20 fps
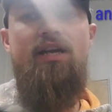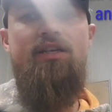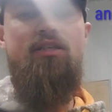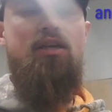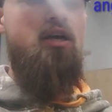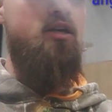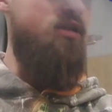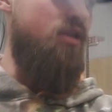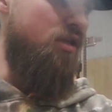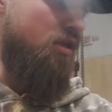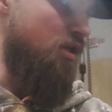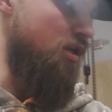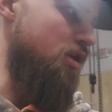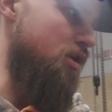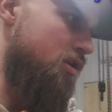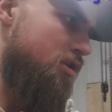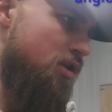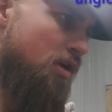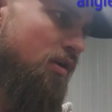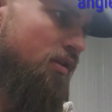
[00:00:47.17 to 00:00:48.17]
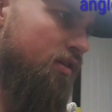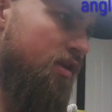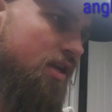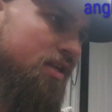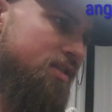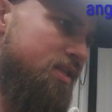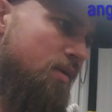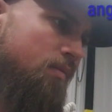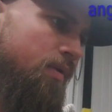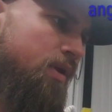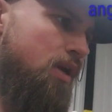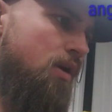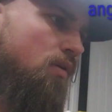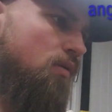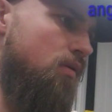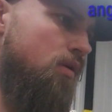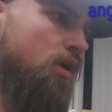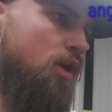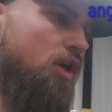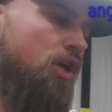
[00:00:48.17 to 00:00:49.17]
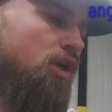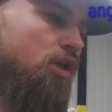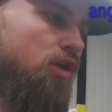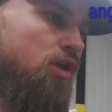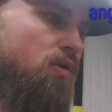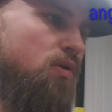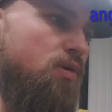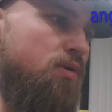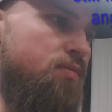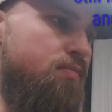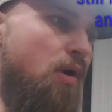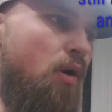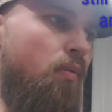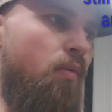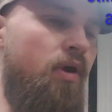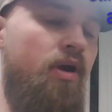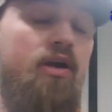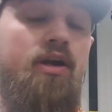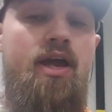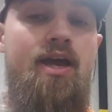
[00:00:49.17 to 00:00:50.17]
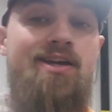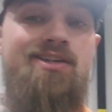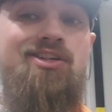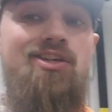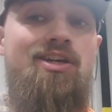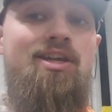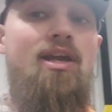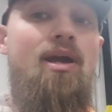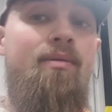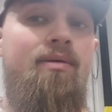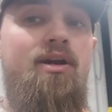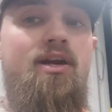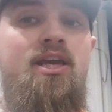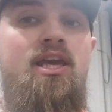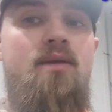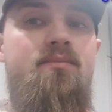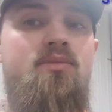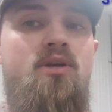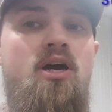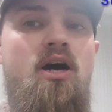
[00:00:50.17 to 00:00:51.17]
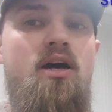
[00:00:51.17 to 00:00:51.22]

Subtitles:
lot of sausage because there's certain things that we don't use, but I'm gonna keep